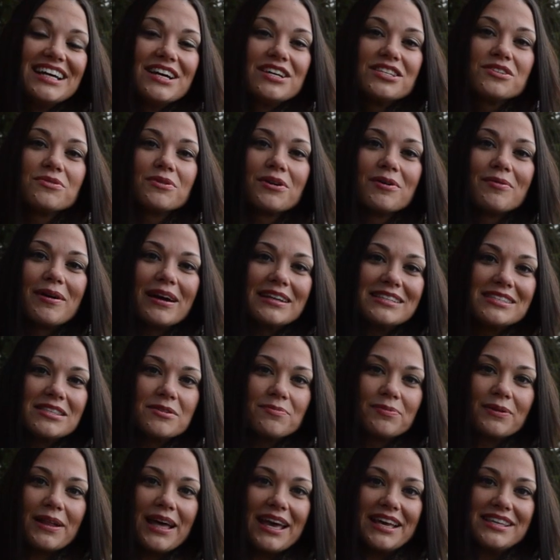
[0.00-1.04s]
So we go back to the
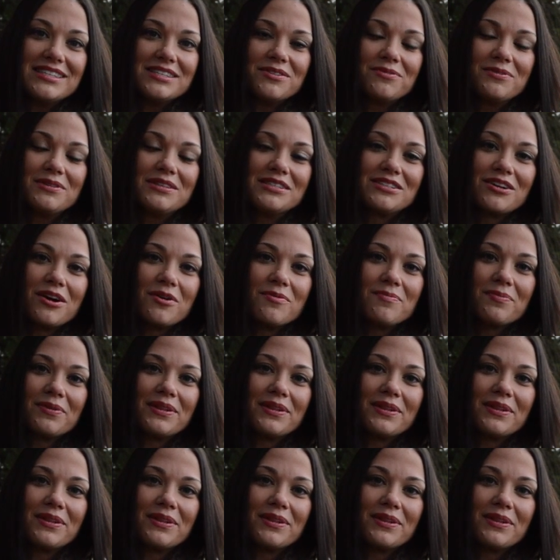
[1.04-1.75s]
place and we start